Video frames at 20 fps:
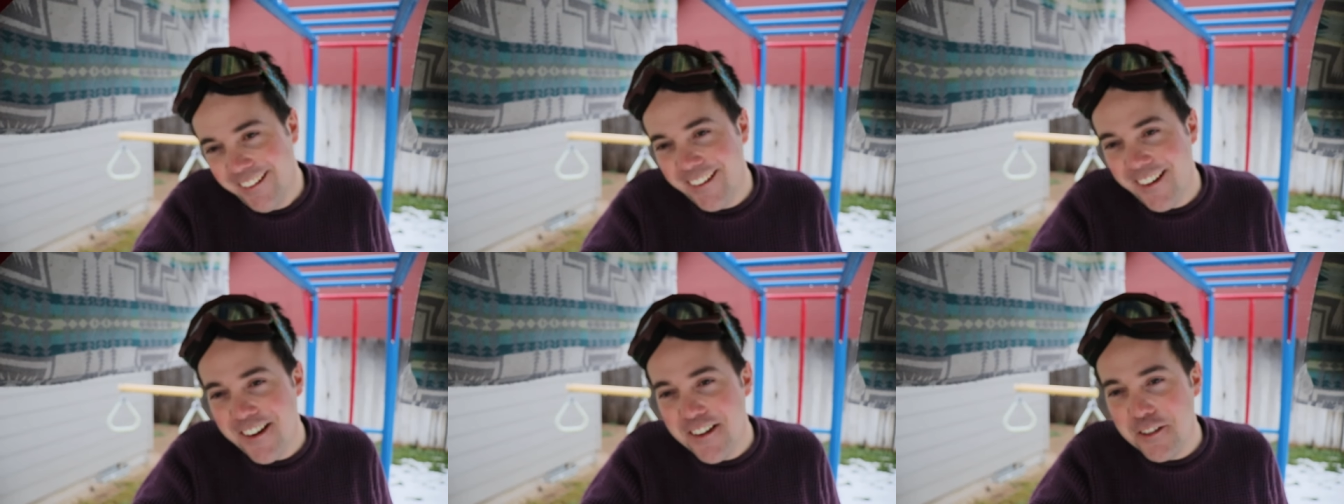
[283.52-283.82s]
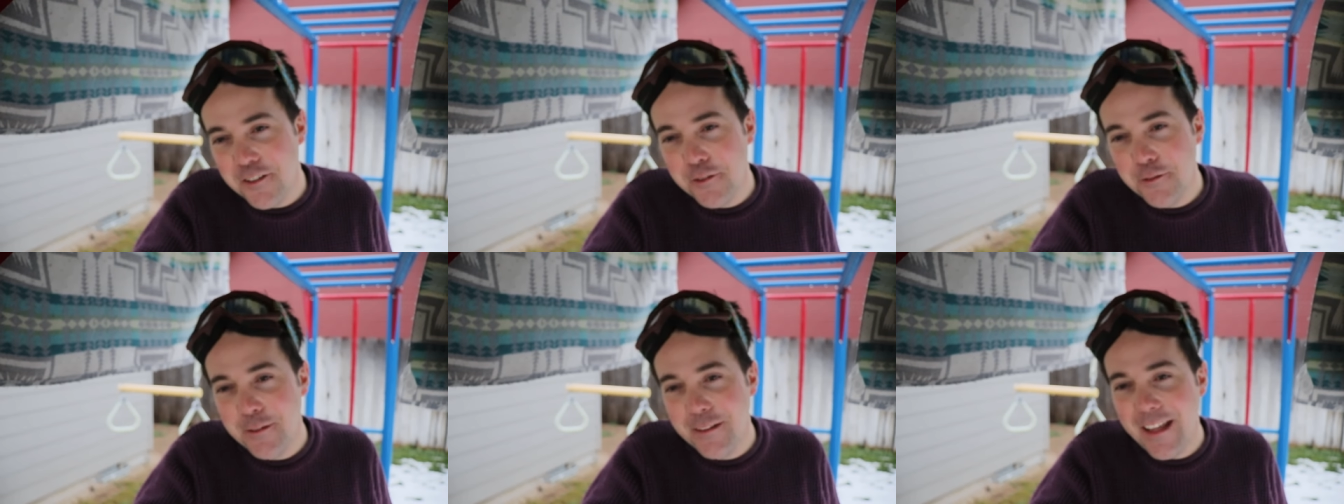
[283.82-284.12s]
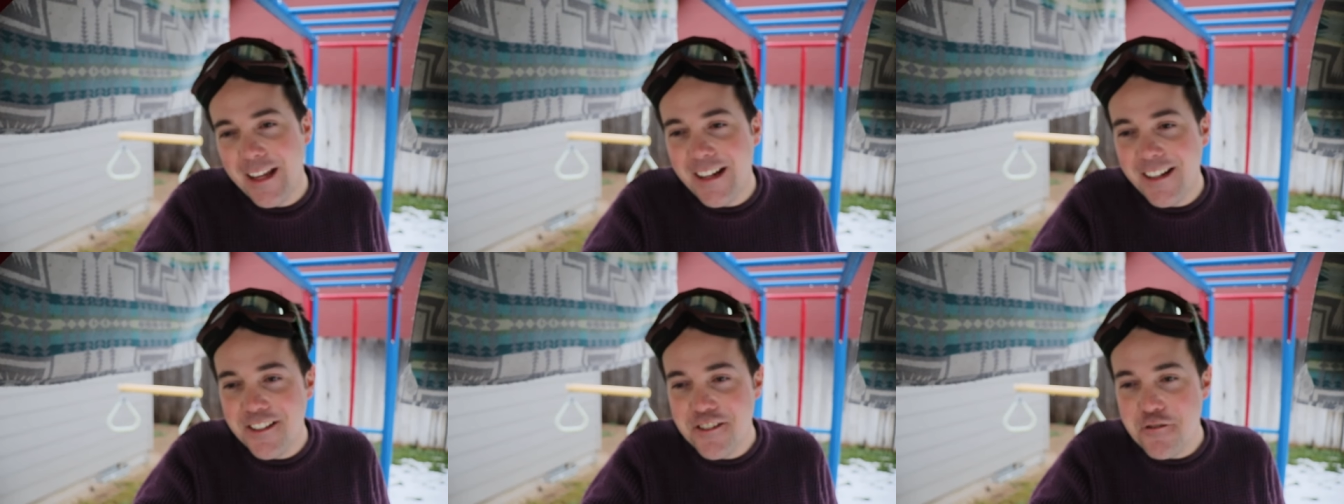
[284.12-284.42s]
a goggle
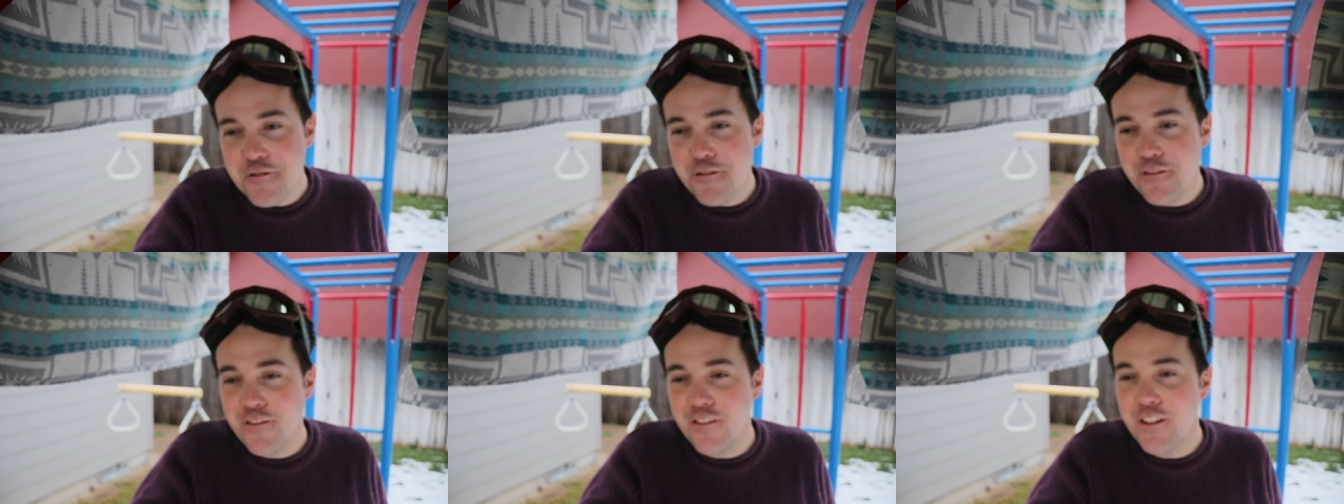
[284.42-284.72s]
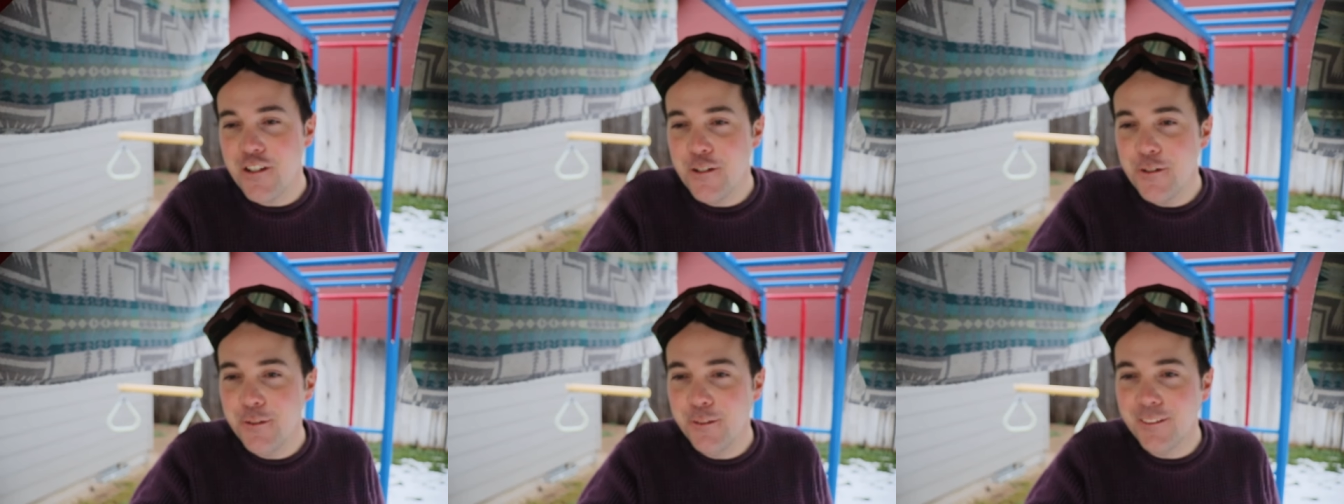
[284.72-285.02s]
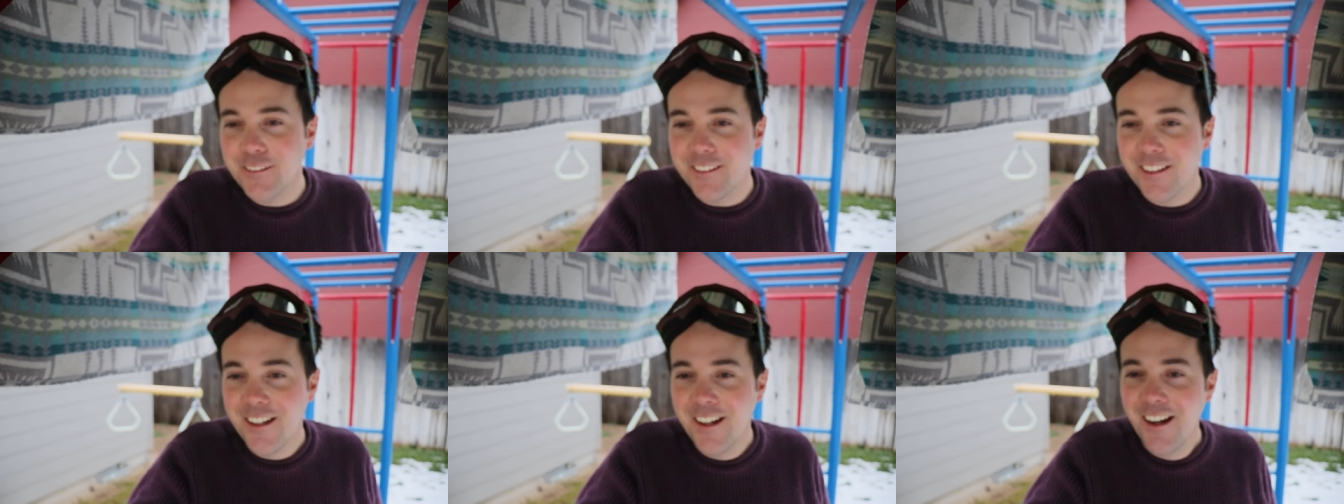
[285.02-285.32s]
with 800
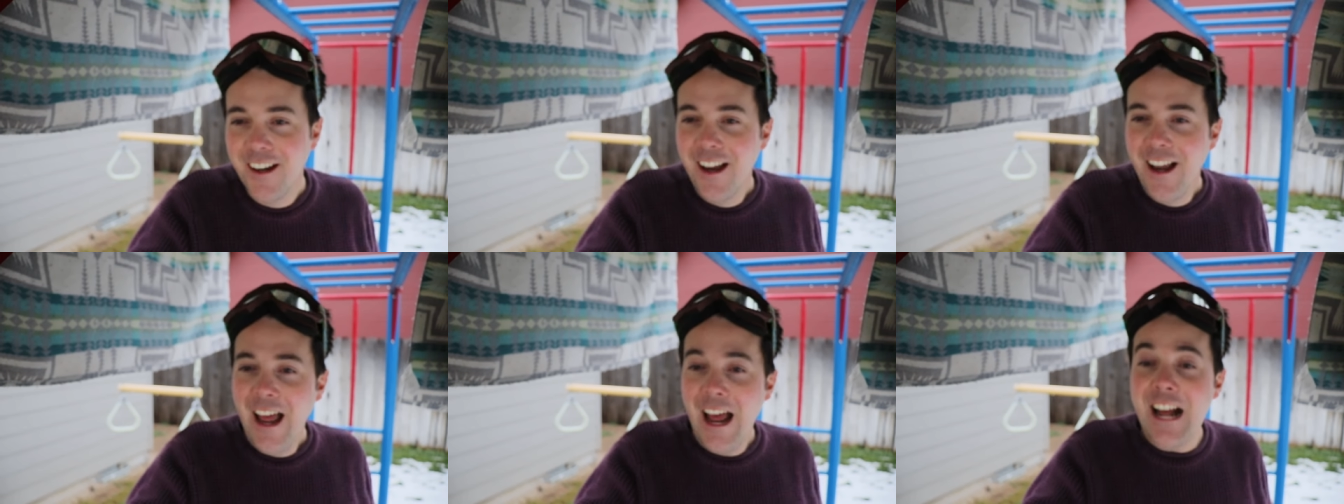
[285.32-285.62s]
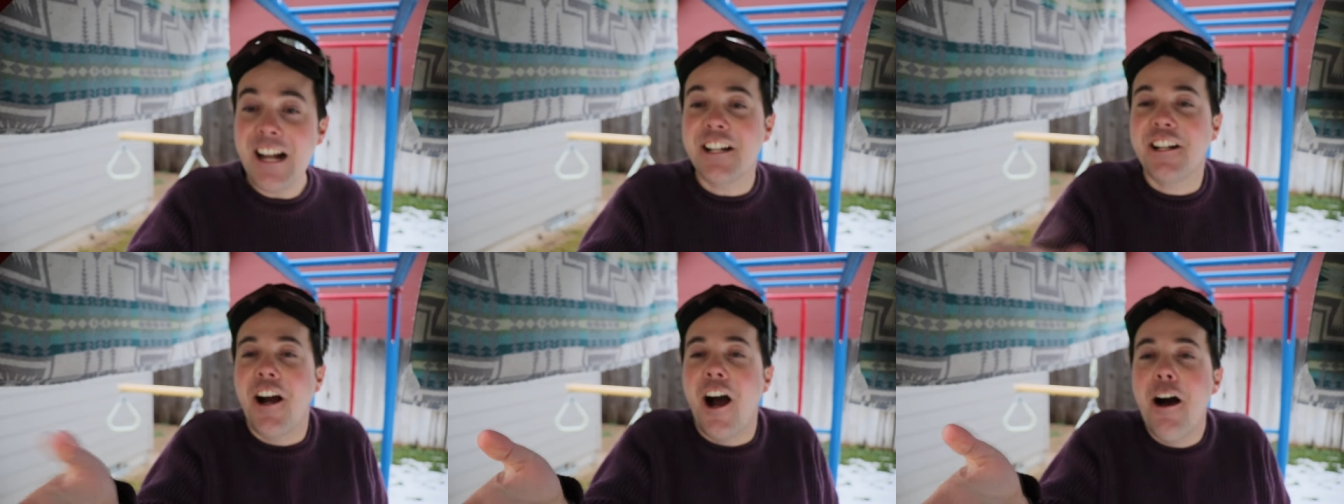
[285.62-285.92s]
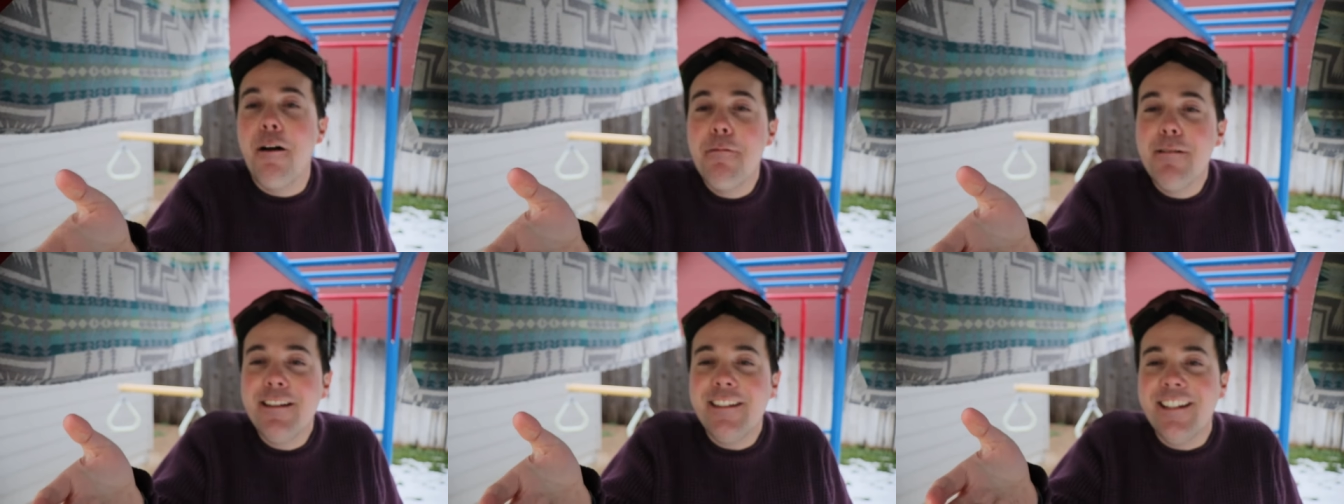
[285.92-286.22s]
views and
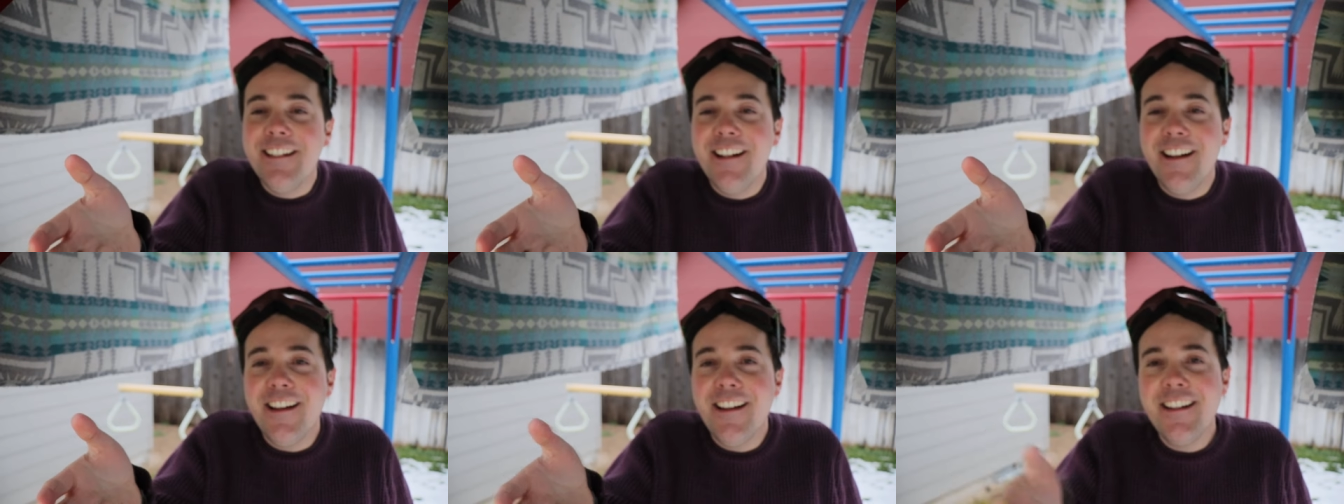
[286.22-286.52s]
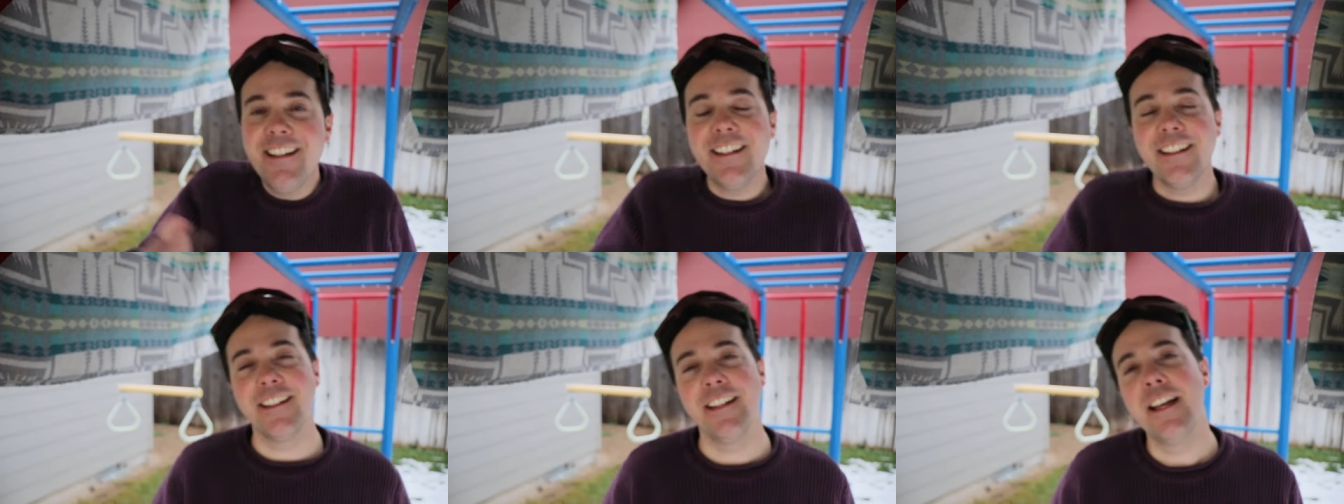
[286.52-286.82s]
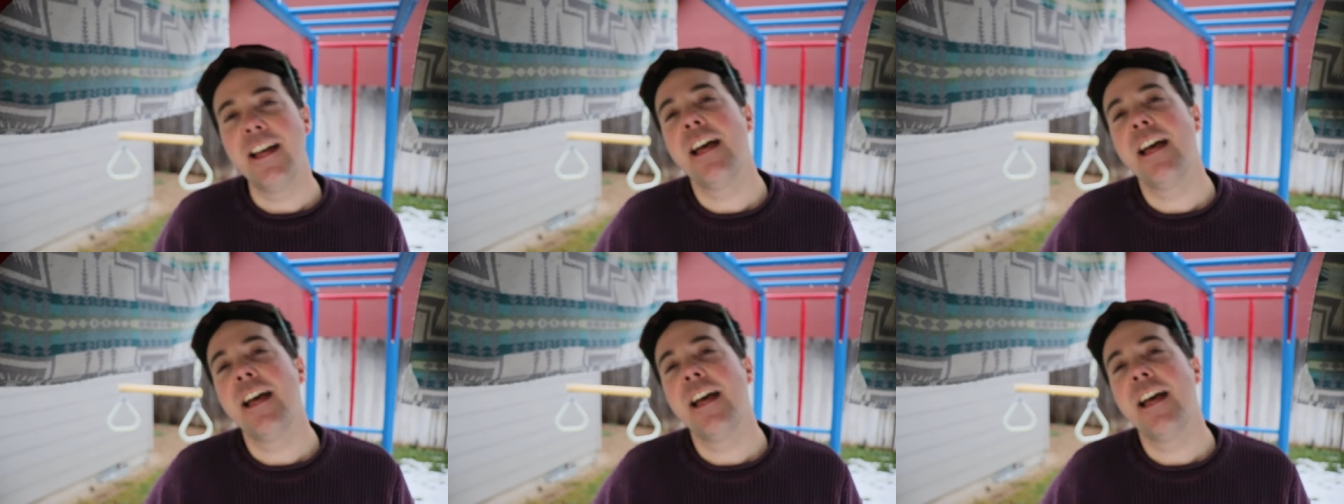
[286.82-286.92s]
commenting on it?